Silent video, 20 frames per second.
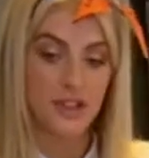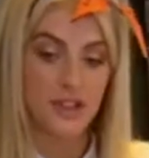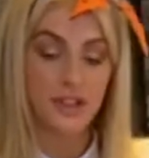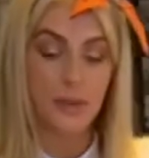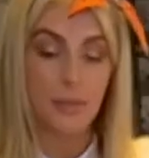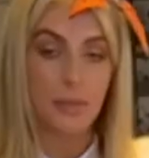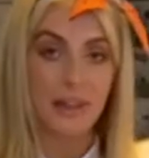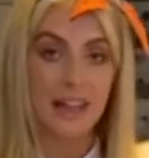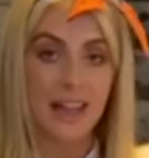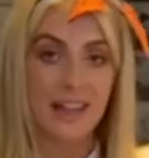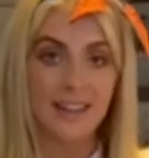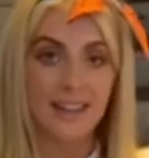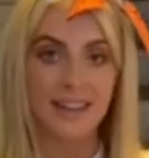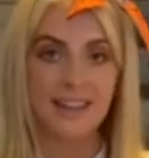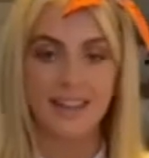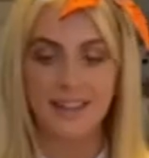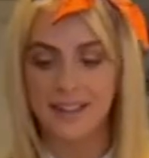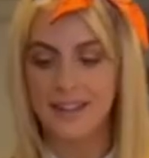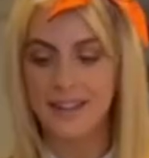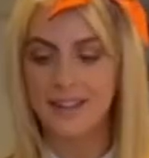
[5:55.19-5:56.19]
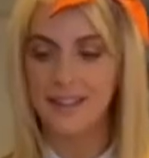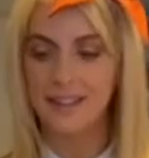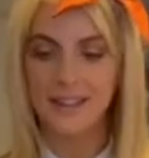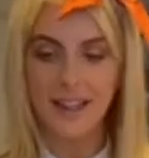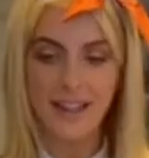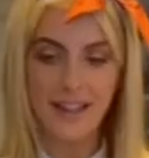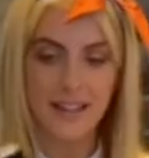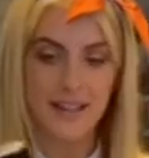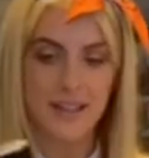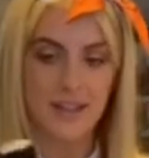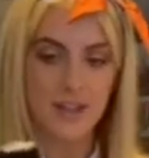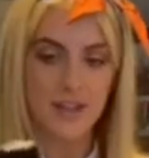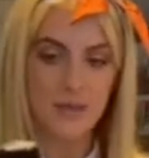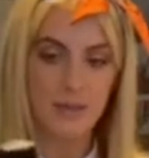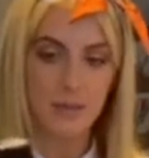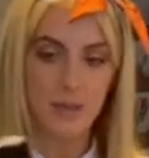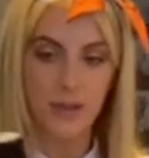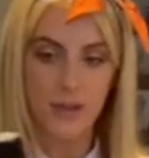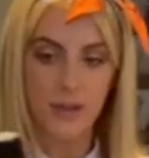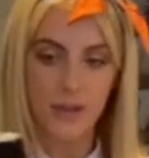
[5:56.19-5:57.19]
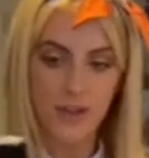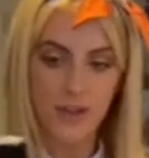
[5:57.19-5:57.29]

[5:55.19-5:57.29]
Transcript: going to blend it till it's nice and smooth.